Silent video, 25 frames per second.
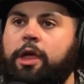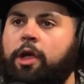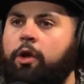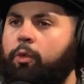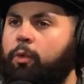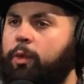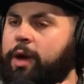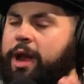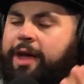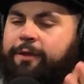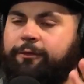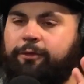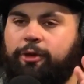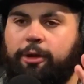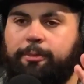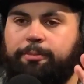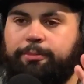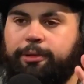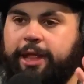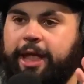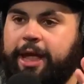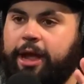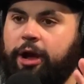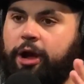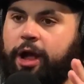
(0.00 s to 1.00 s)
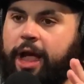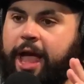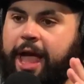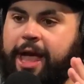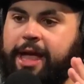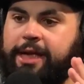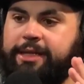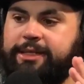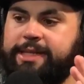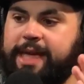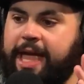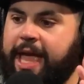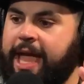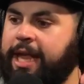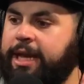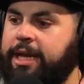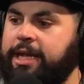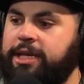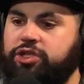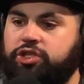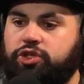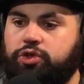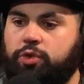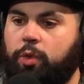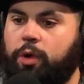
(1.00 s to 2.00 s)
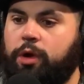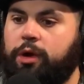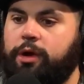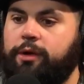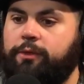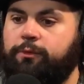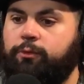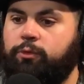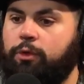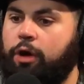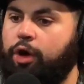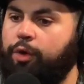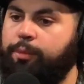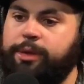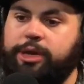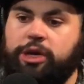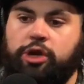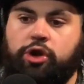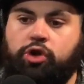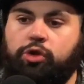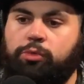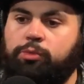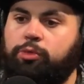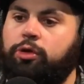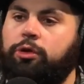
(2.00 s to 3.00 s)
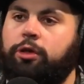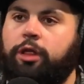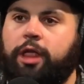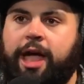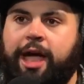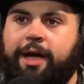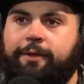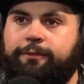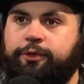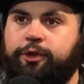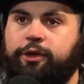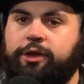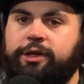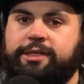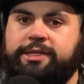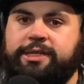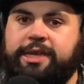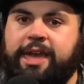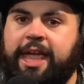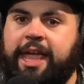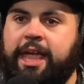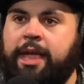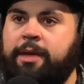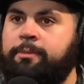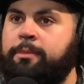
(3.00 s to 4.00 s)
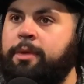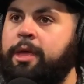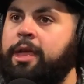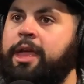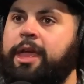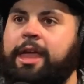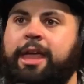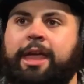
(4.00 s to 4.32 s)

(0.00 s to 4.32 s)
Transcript: Whenever a player has any sort of Roman numeral after his name,